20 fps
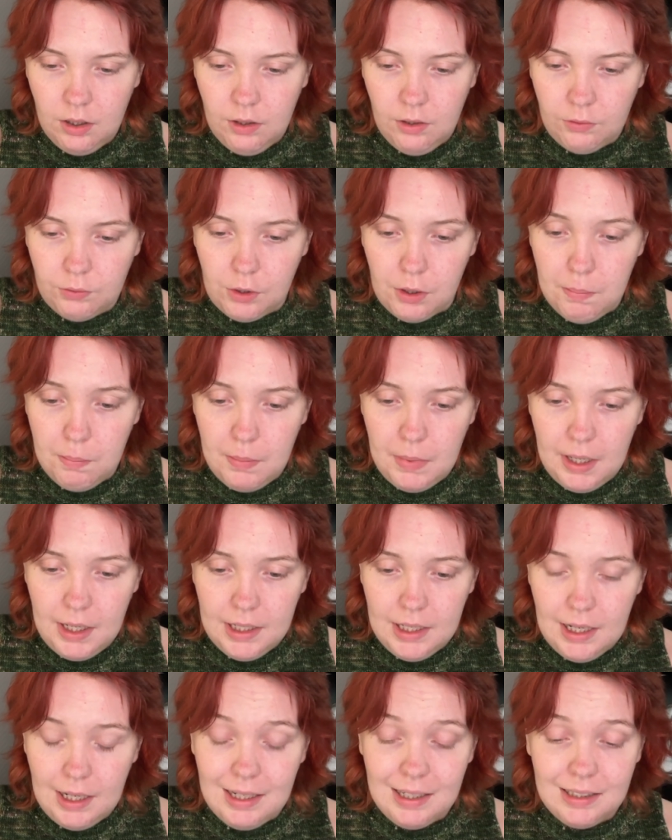For
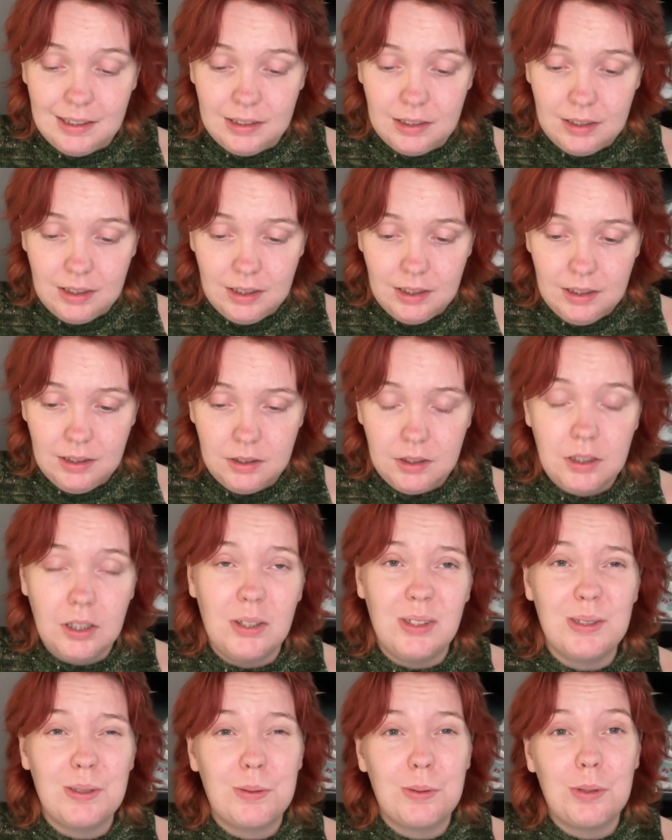May, I did
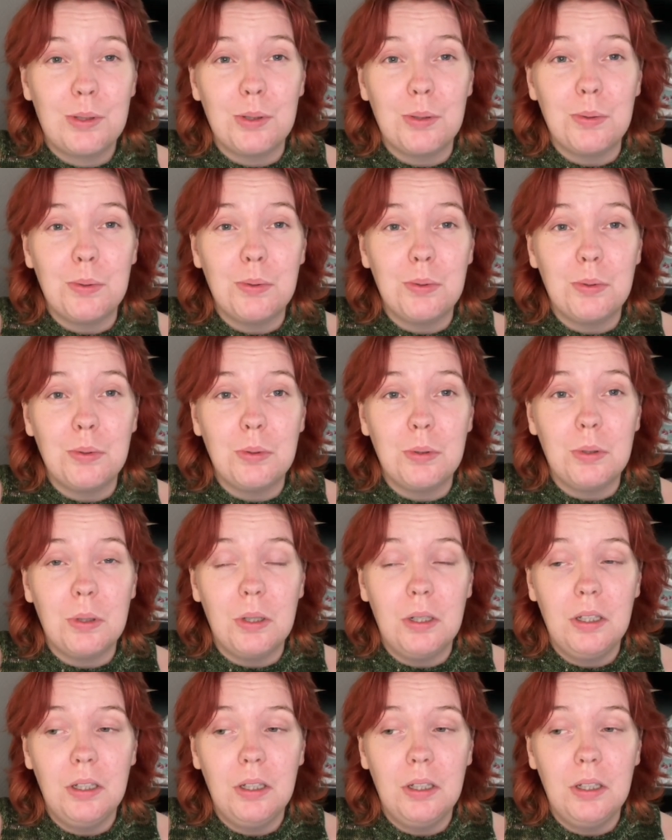go to